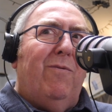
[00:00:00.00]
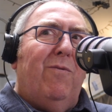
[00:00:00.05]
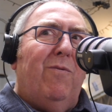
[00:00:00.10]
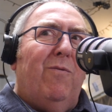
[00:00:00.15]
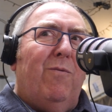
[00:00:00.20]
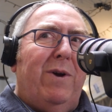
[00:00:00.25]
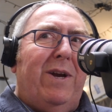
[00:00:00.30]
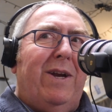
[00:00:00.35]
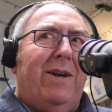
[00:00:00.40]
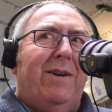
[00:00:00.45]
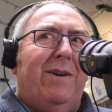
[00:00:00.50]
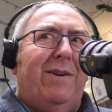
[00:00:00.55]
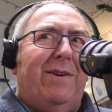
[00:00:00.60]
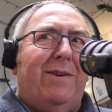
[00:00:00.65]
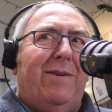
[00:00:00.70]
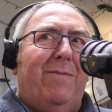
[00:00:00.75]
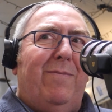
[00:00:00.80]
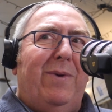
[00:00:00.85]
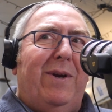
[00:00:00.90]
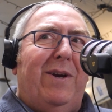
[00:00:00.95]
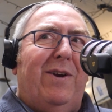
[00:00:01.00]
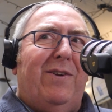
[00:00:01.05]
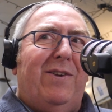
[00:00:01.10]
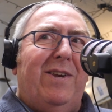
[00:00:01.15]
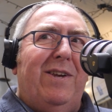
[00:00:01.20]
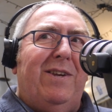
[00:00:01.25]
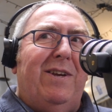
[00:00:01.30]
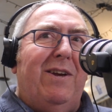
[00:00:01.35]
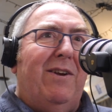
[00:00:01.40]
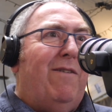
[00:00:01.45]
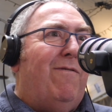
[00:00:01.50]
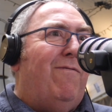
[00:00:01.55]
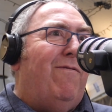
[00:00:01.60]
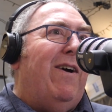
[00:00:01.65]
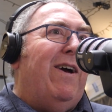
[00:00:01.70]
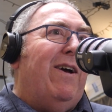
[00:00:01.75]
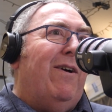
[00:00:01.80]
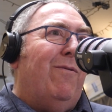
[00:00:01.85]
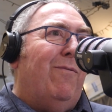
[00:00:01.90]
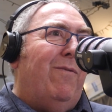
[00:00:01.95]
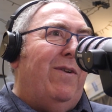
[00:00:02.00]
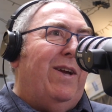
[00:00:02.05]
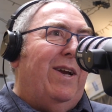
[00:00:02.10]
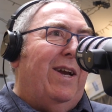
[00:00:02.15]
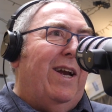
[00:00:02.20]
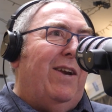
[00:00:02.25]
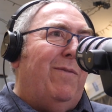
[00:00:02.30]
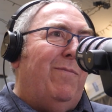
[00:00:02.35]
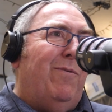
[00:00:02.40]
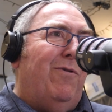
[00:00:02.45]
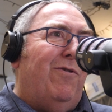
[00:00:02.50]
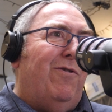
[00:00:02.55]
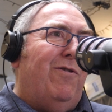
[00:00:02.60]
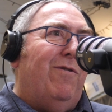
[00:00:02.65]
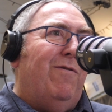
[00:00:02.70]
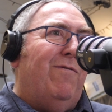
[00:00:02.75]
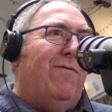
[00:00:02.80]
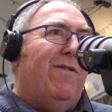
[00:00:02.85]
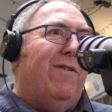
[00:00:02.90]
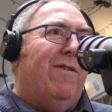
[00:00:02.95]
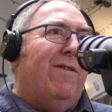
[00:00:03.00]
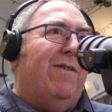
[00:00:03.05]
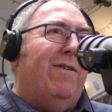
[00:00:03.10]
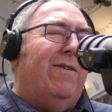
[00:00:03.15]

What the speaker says: weakness because it's going to fail when it gets pushed too far.